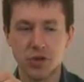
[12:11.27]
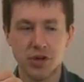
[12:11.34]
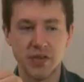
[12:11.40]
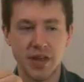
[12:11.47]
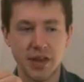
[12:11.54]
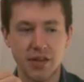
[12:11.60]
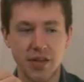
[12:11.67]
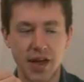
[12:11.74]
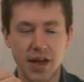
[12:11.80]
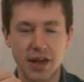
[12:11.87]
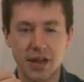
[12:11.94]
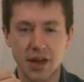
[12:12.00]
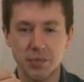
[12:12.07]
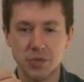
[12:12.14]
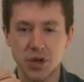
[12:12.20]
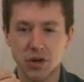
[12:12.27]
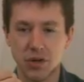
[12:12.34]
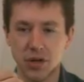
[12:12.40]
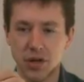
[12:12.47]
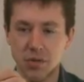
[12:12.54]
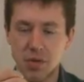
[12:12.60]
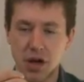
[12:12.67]
and then that I'm
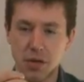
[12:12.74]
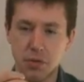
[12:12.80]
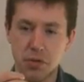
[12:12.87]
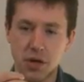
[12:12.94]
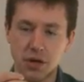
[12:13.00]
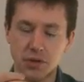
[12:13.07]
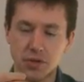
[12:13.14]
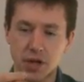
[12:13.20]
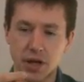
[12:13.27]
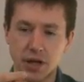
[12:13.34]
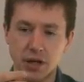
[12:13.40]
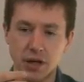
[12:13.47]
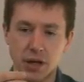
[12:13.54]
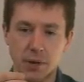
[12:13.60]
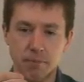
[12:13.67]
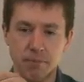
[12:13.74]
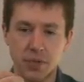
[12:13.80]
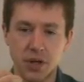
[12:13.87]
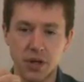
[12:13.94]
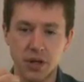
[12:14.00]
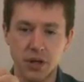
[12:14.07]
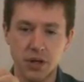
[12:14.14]
talking about things like
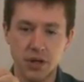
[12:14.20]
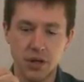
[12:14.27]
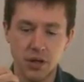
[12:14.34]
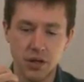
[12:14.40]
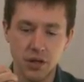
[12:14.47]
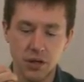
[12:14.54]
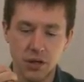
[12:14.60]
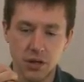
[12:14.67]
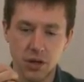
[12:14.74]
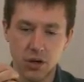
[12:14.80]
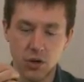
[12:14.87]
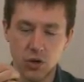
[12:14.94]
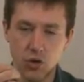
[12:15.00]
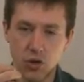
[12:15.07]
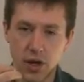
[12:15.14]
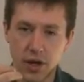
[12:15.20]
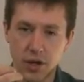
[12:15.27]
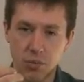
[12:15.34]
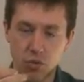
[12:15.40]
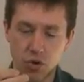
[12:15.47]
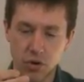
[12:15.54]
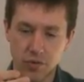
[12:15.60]
like a
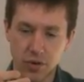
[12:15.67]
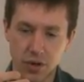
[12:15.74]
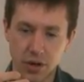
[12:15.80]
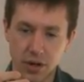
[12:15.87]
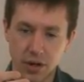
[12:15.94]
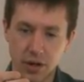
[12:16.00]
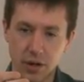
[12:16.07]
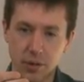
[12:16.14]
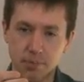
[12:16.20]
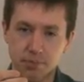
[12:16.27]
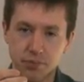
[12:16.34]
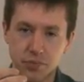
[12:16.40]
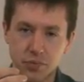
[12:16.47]
more of